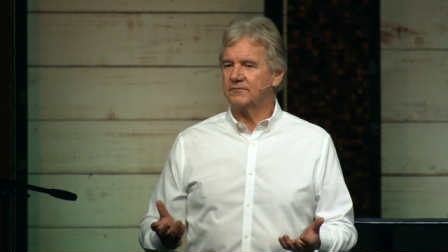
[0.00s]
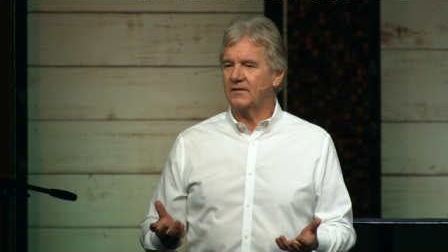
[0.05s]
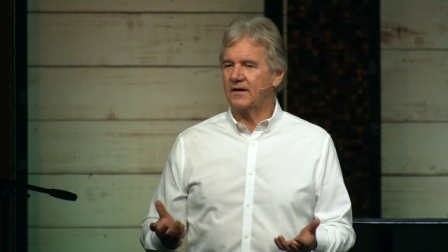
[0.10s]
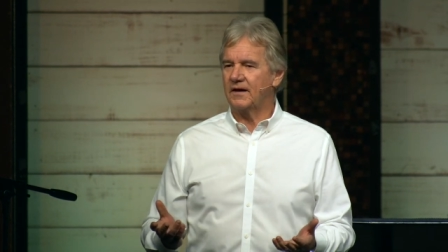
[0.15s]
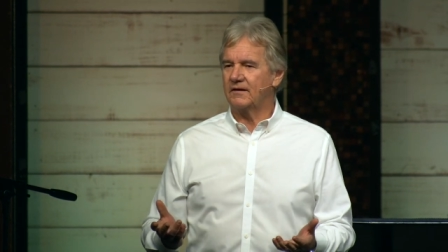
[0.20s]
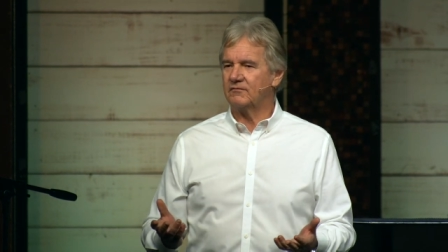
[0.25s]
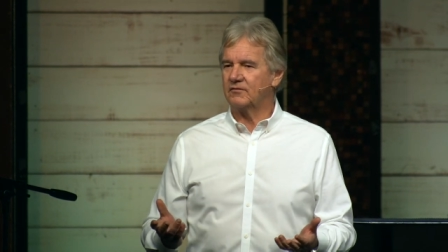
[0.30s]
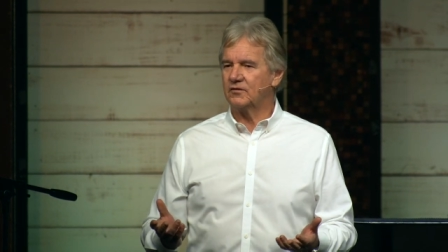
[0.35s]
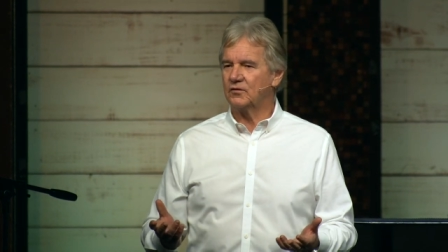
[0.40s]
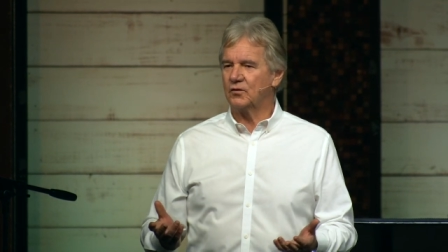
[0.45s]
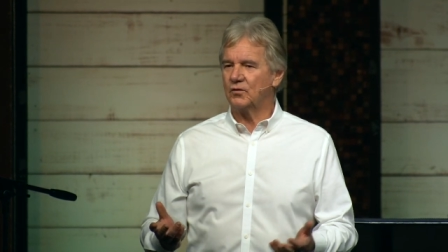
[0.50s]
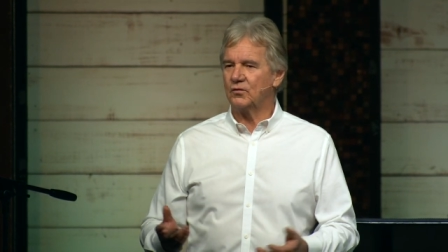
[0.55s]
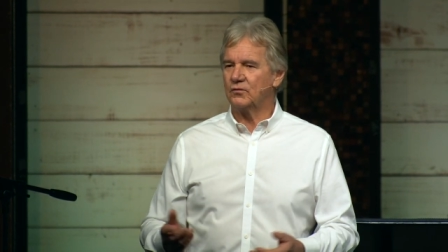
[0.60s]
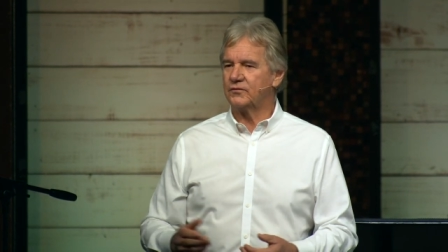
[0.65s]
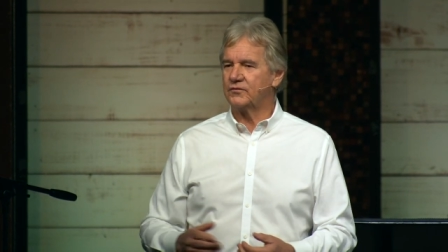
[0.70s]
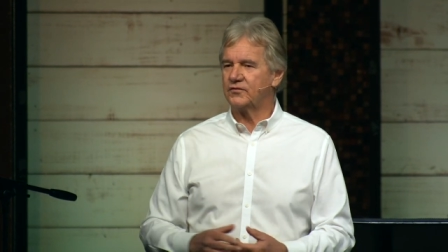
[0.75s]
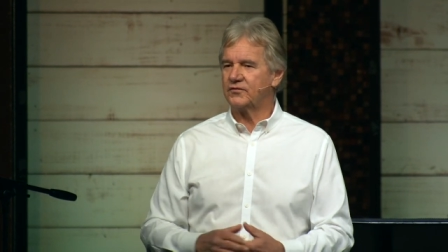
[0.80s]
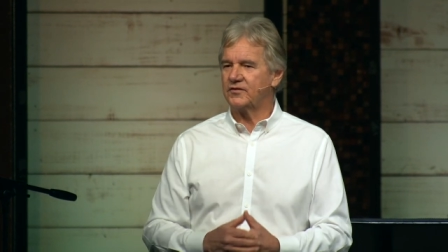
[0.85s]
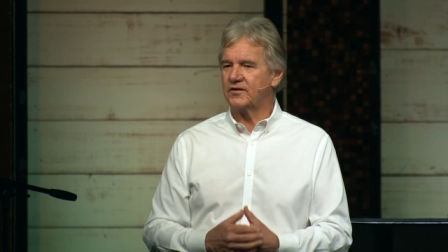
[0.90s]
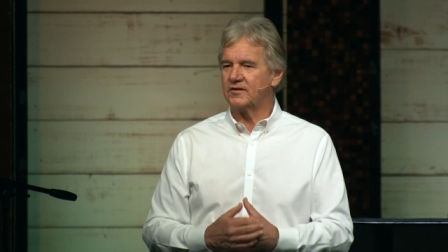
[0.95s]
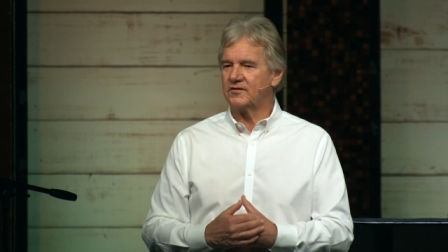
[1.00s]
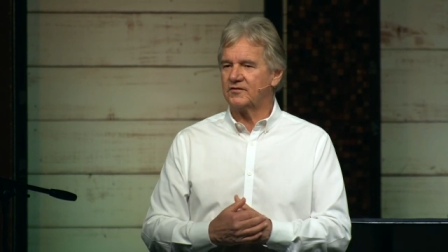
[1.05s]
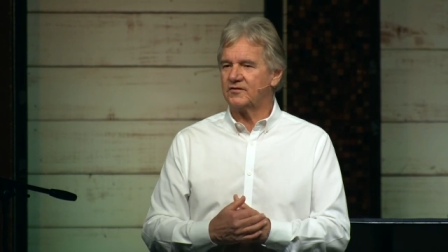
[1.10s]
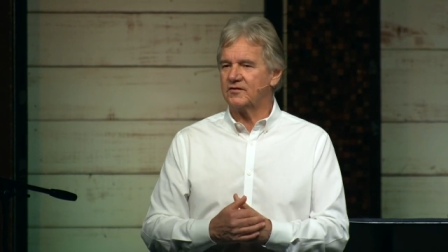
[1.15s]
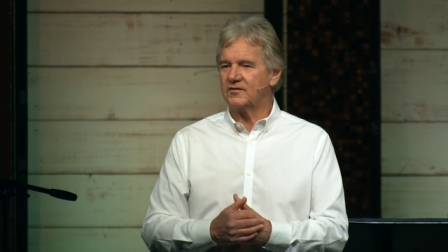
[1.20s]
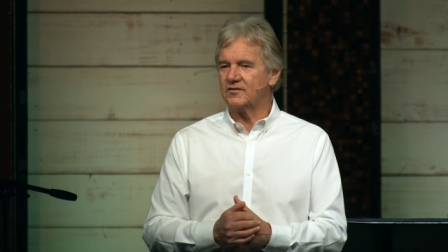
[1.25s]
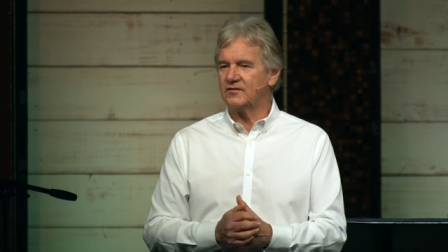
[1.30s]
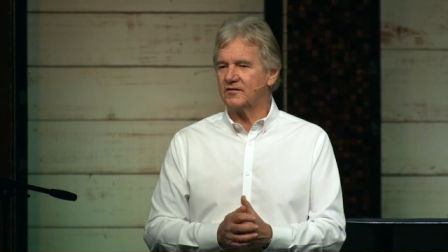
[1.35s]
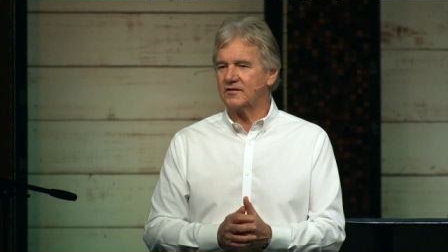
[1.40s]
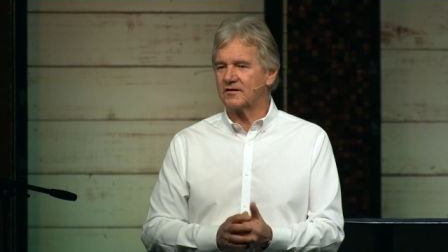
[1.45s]
have an old
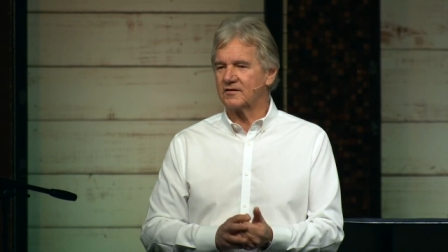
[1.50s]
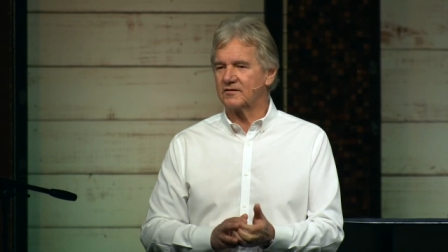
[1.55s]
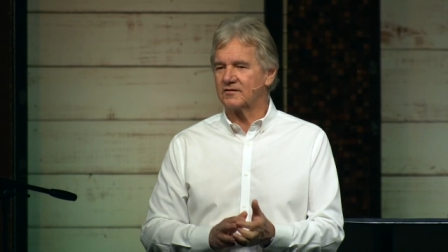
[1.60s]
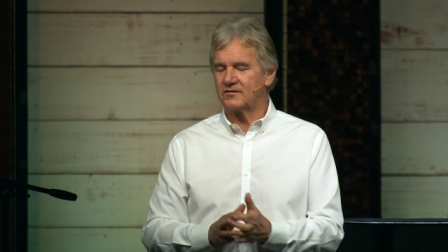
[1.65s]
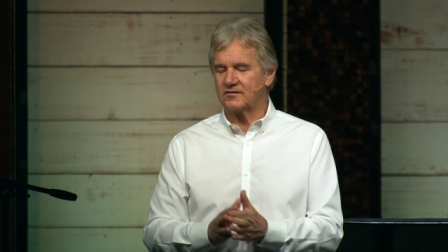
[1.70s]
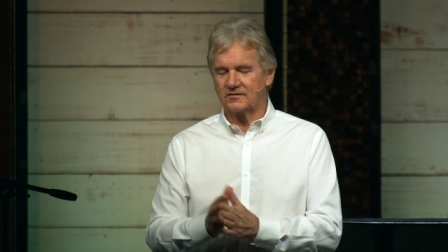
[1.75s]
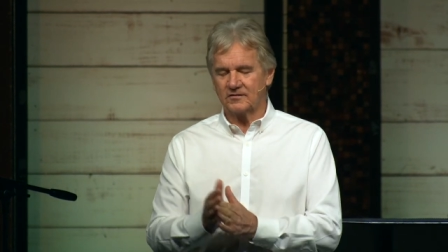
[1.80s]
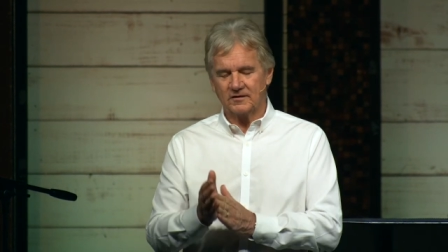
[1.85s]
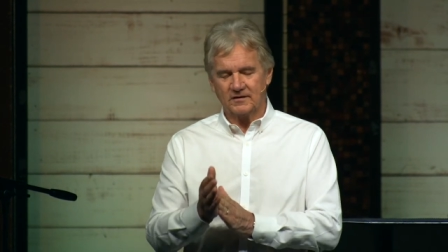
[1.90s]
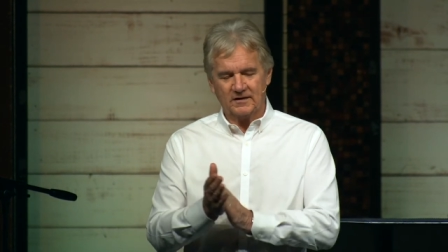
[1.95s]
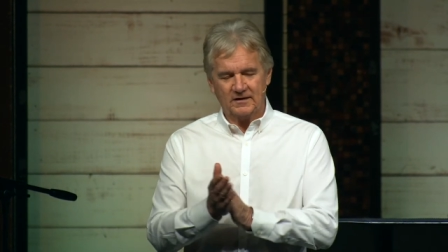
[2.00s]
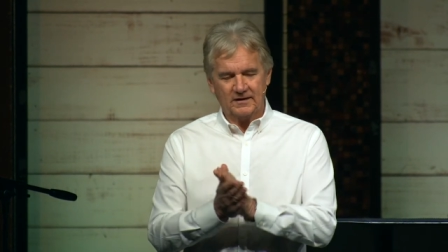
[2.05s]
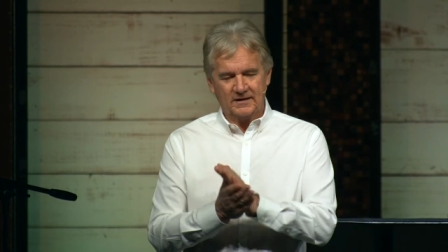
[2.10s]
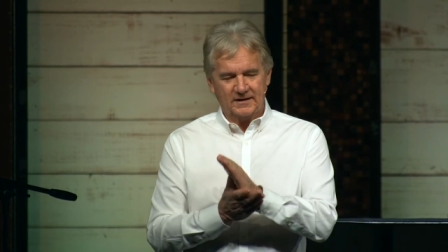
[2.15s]
66